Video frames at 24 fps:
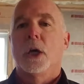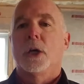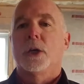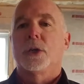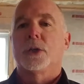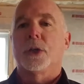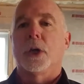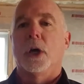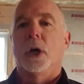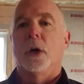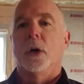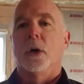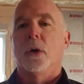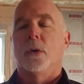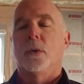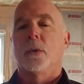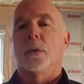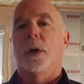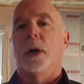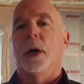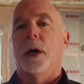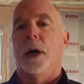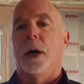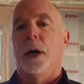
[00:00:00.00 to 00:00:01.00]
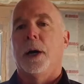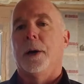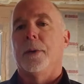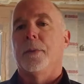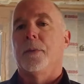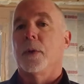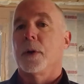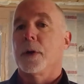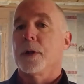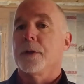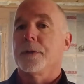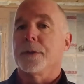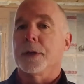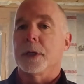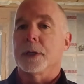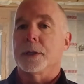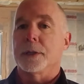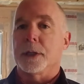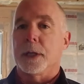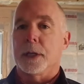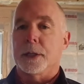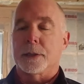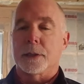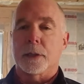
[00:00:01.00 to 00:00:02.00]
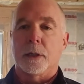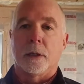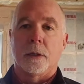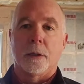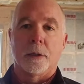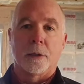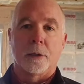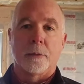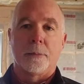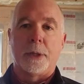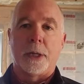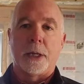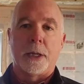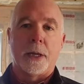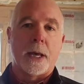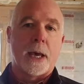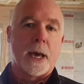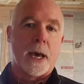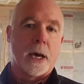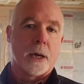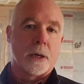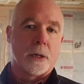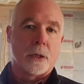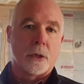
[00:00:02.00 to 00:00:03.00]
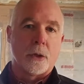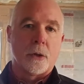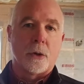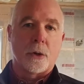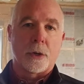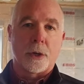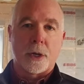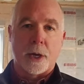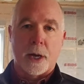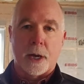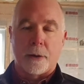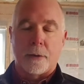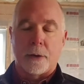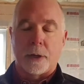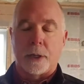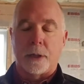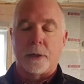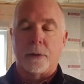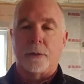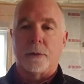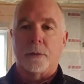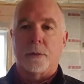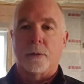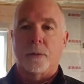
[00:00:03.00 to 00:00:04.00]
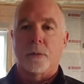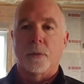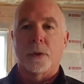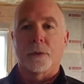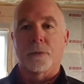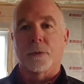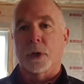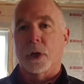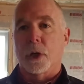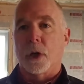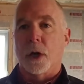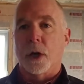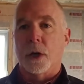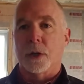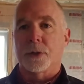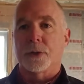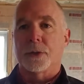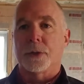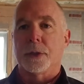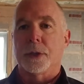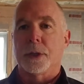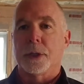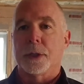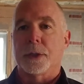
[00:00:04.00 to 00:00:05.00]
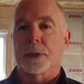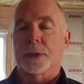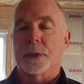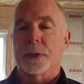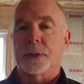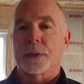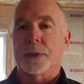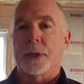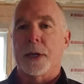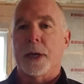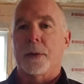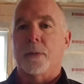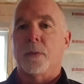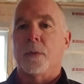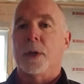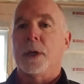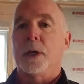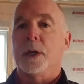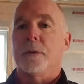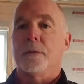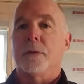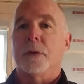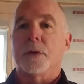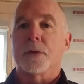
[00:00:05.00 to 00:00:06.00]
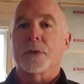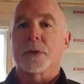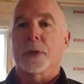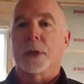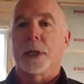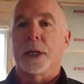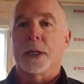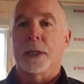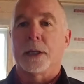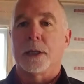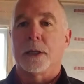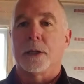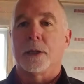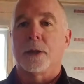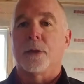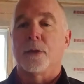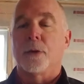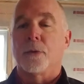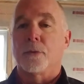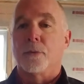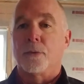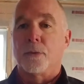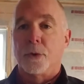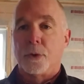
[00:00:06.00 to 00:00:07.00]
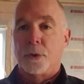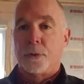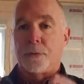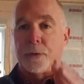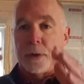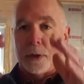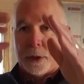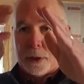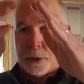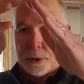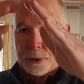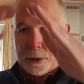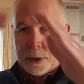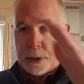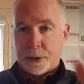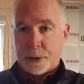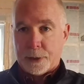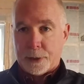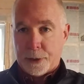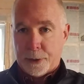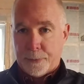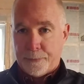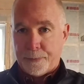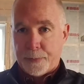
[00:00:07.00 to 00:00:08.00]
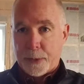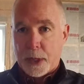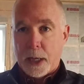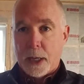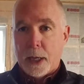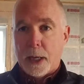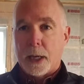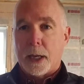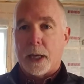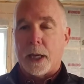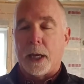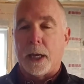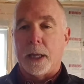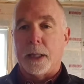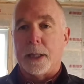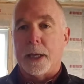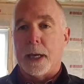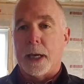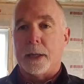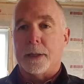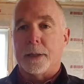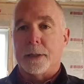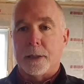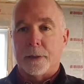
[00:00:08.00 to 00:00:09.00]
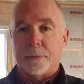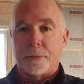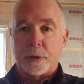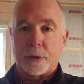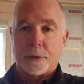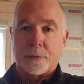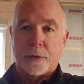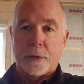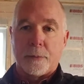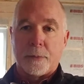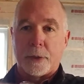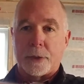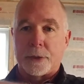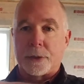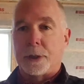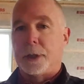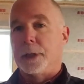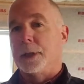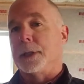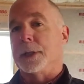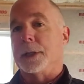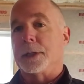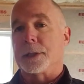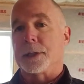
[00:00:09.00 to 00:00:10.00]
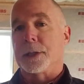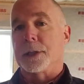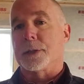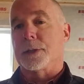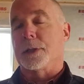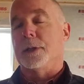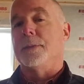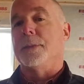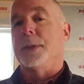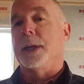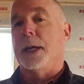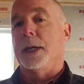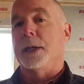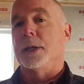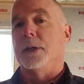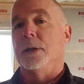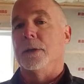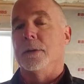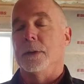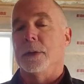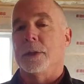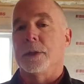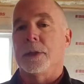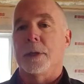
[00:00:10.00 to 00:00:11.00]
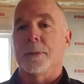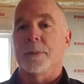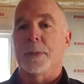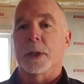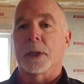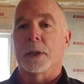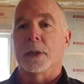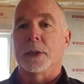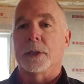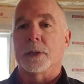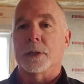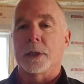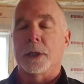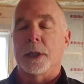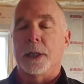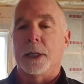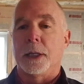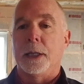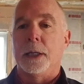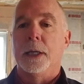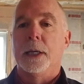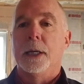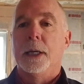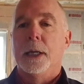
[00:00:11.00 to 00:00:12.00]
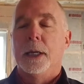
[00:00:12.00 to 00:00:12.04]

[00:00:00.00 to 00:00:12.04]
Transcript: So uh, one of the things that's a little bit out of the ordinary with regards to this is that we have insulated the roof system. And that differs from the ceiling system that you would typically see